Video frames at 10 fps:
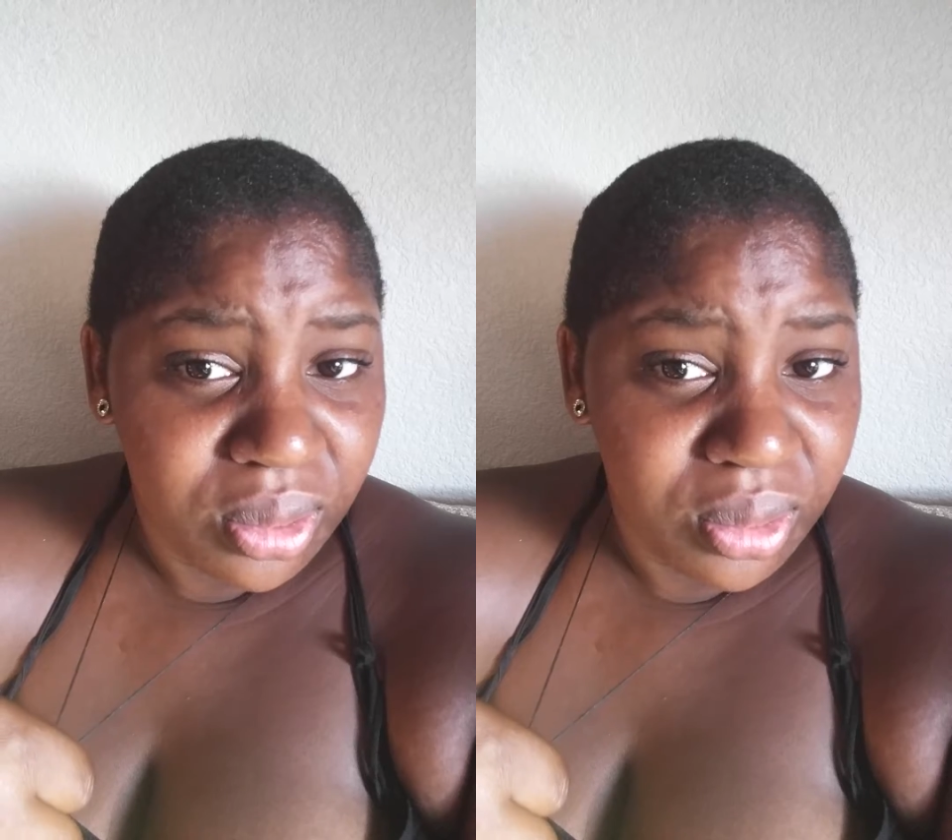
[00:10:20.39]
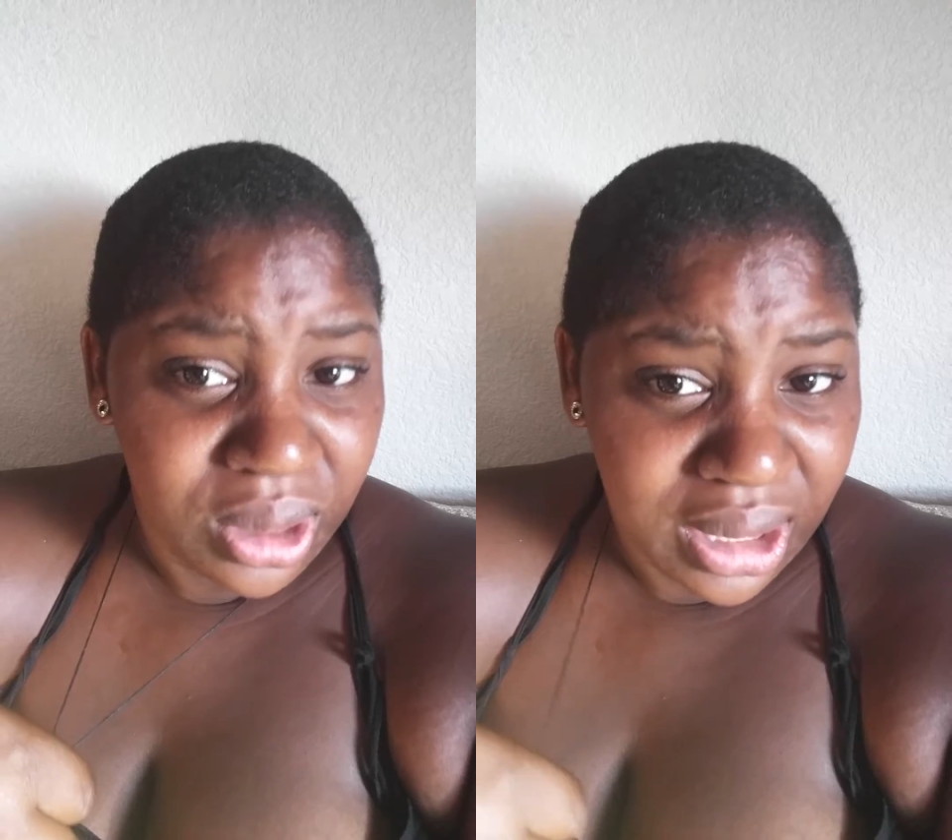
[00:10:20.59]

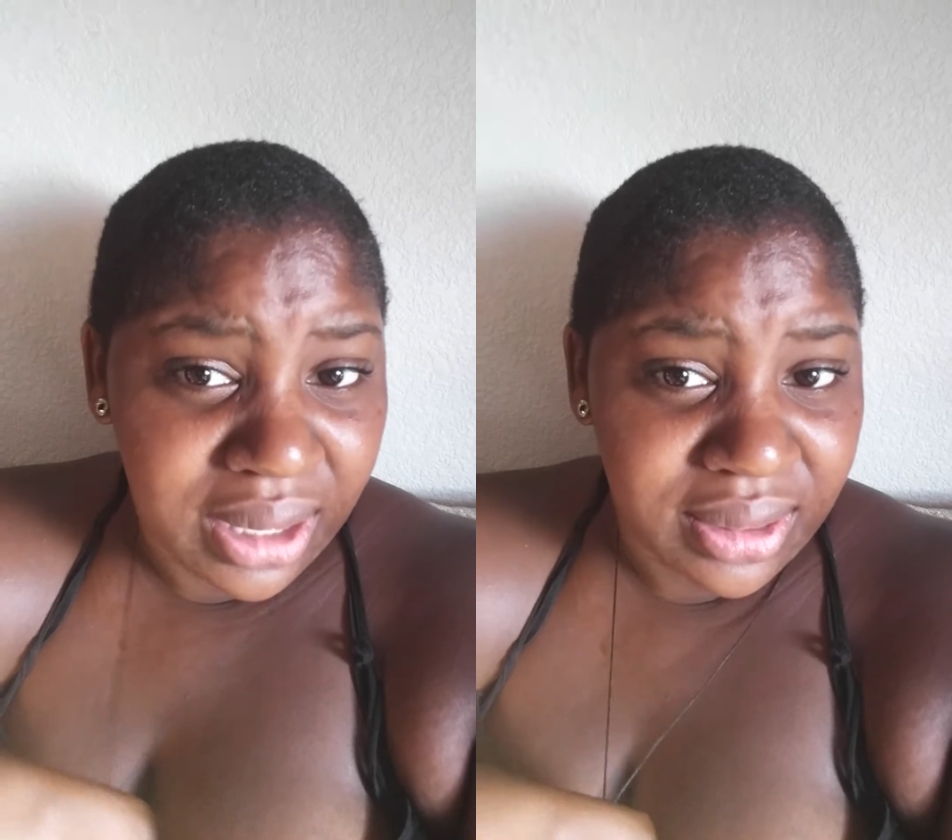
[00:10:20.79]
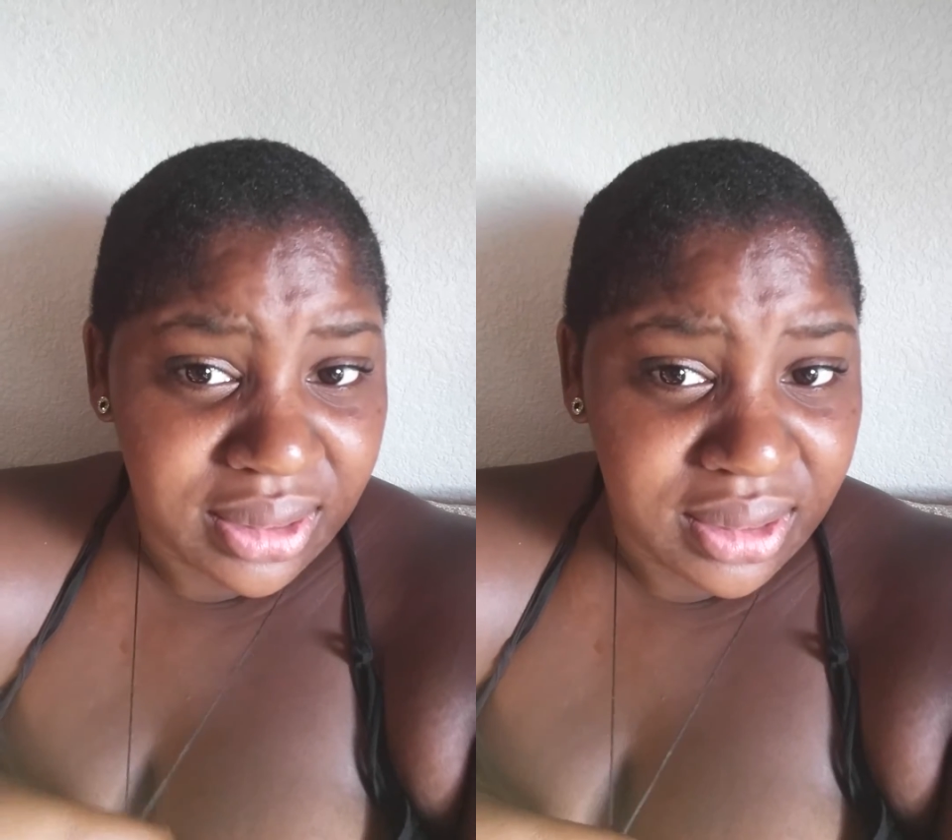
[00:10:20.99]
with
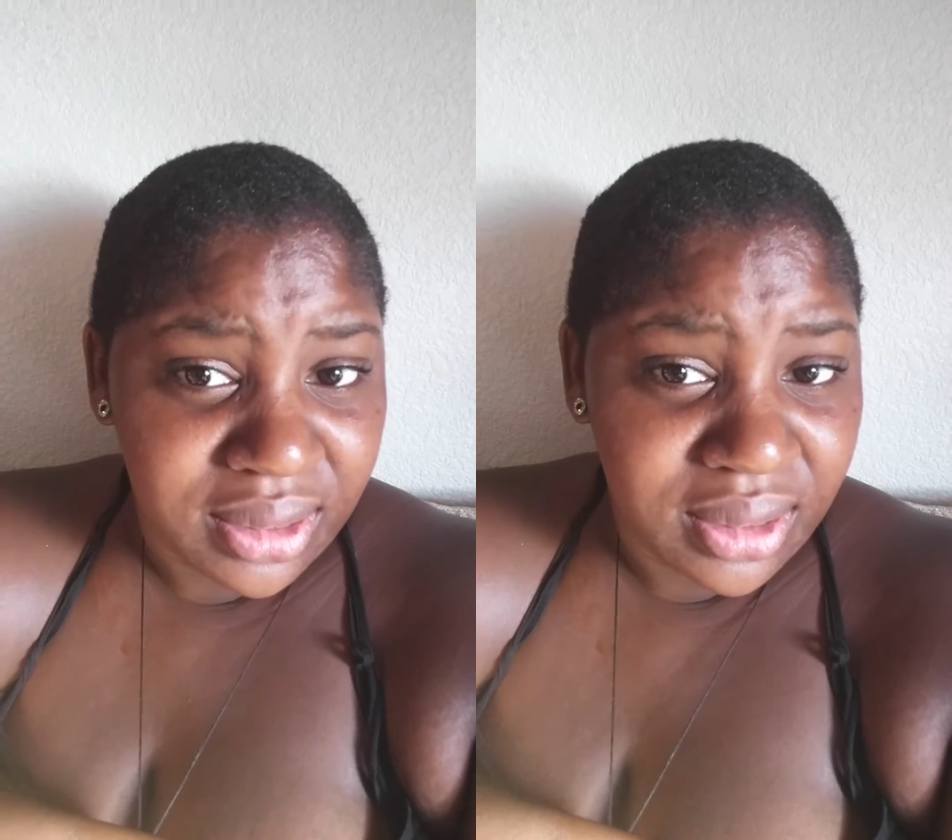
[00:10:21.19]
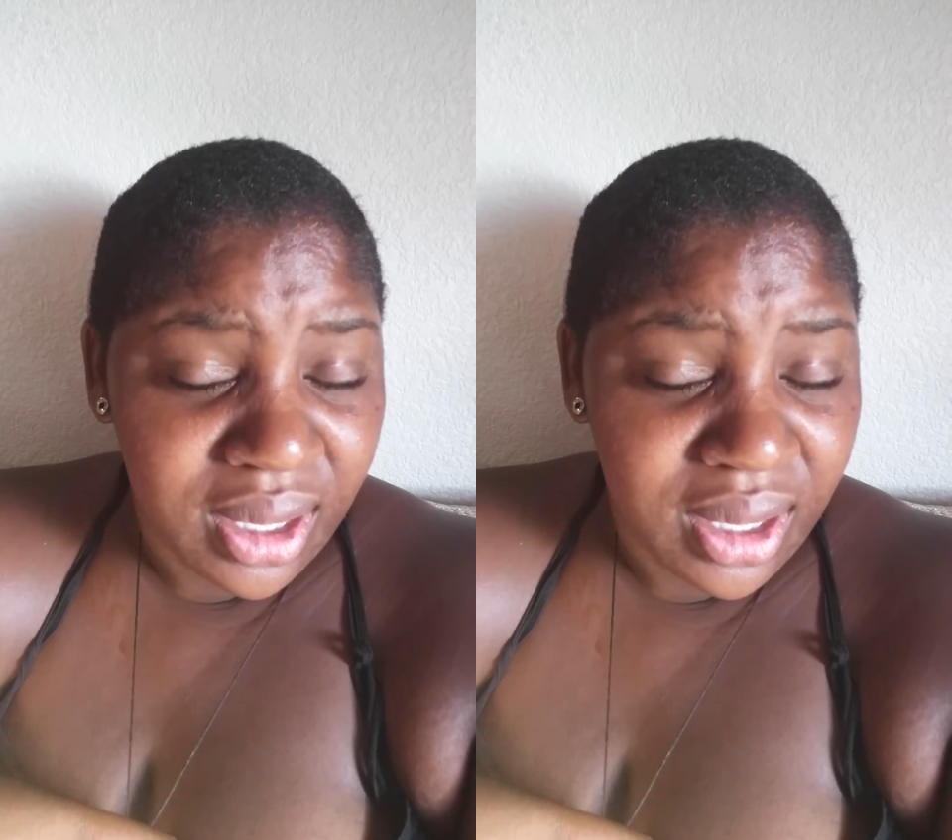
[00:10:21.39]
lust.